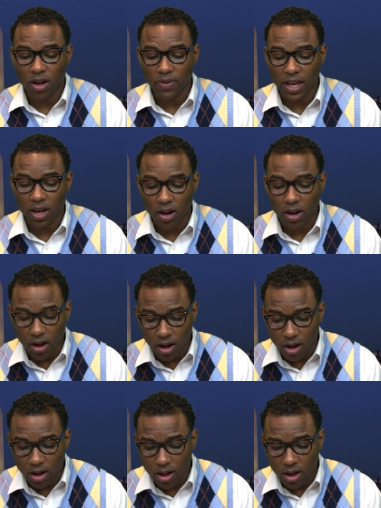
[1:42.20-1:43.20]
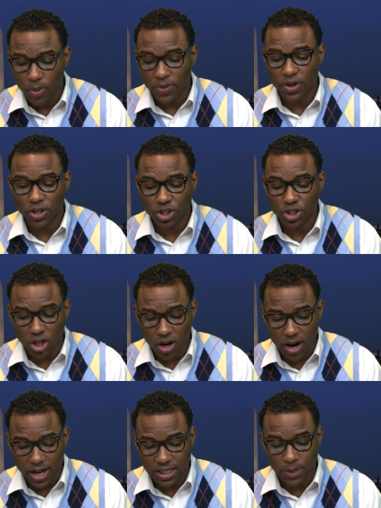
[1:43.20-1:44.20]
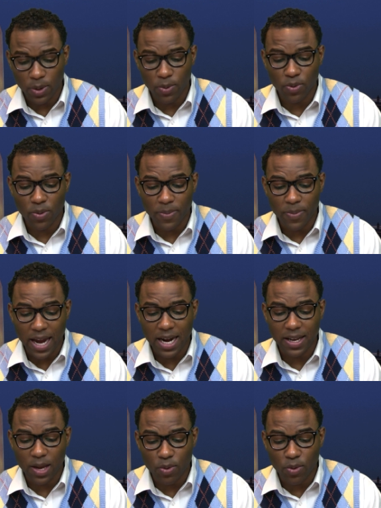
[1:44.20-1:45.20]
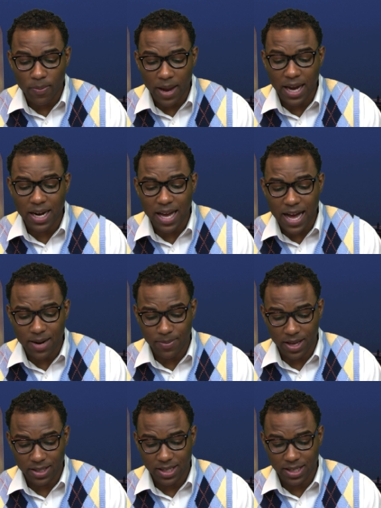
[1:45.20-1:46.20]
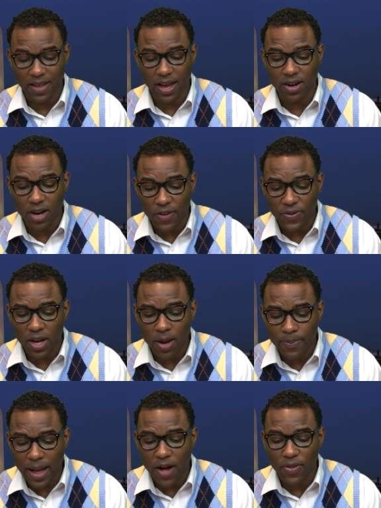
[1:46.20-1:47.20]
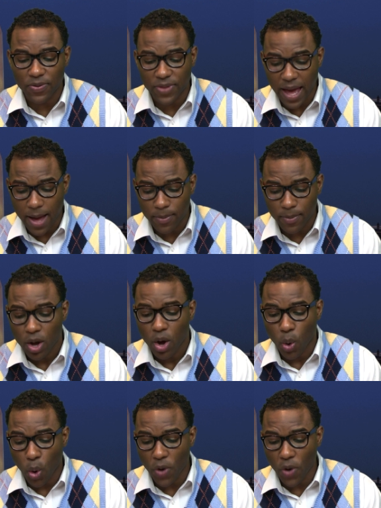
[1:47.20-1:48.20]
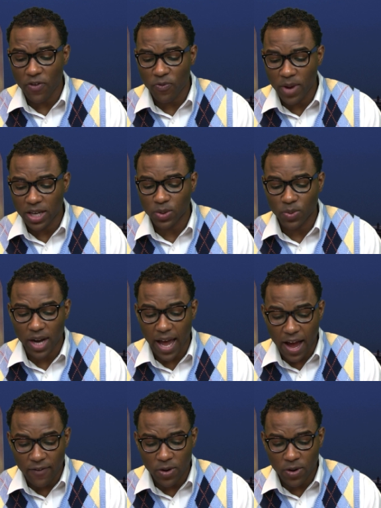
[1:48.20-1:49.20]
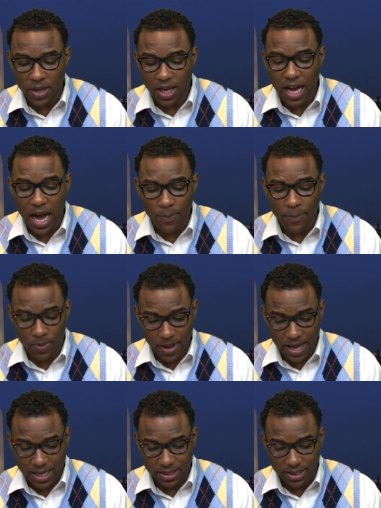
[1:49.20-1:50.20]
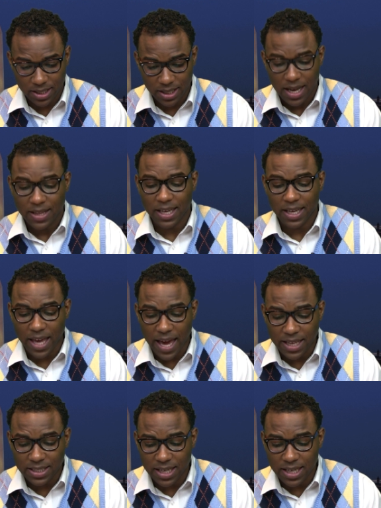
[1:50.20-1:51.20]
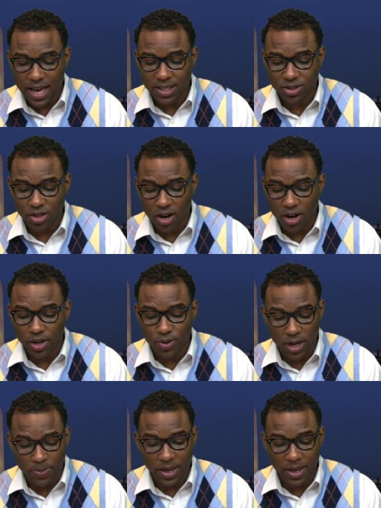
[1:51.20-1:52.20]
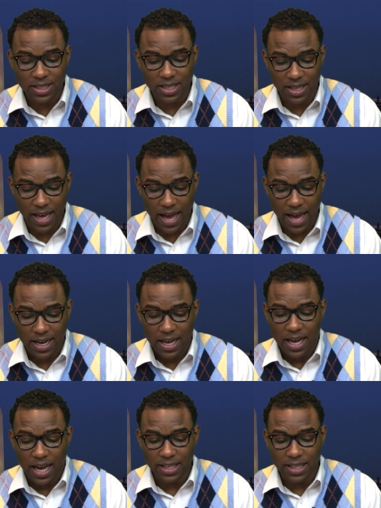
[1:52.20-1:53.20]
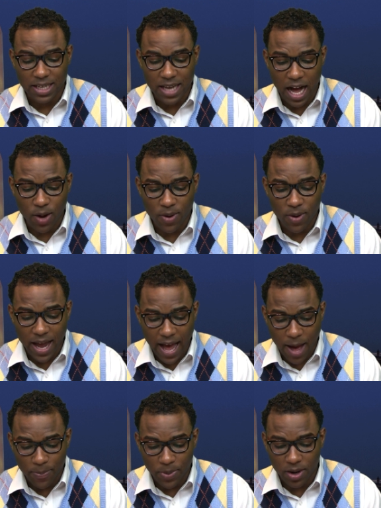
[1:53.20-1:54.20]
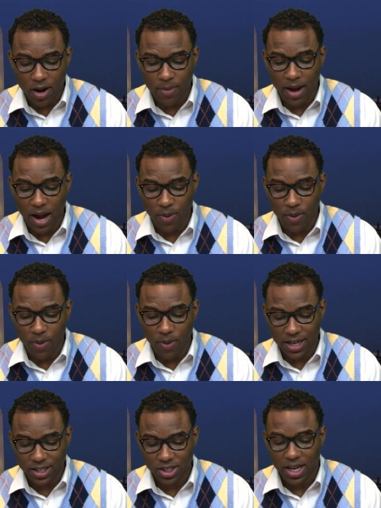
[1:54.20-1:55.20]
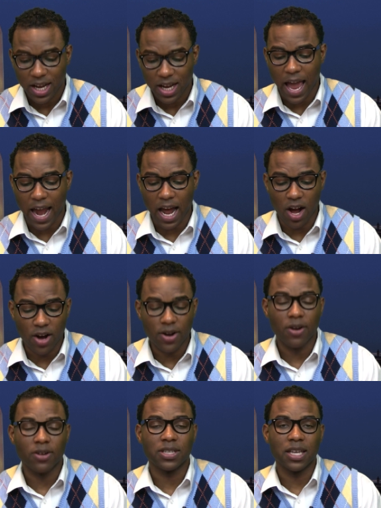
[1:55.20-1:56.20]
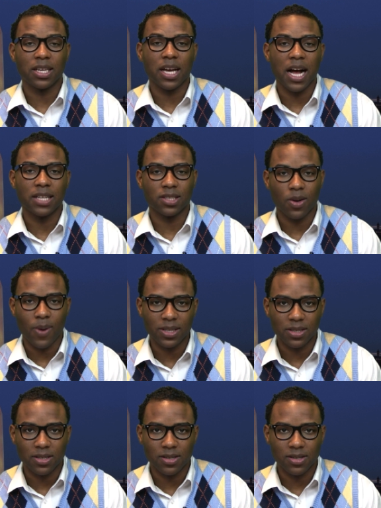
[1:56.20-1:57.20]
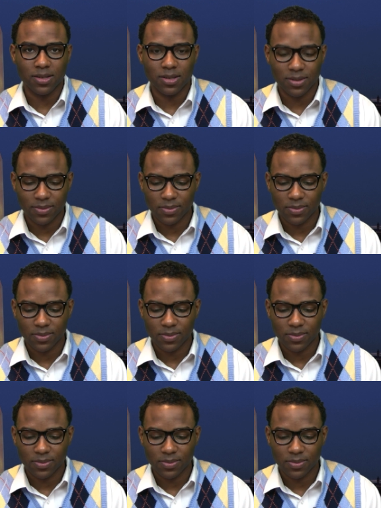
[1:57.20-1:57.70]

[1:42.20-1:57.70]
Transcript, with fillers: they can call with an assurance that they will remain anonymous and that nothing about them or their information would ever be compromised. The case today started creeping into that. It's not going to happen on my watch, and I understand the consequences."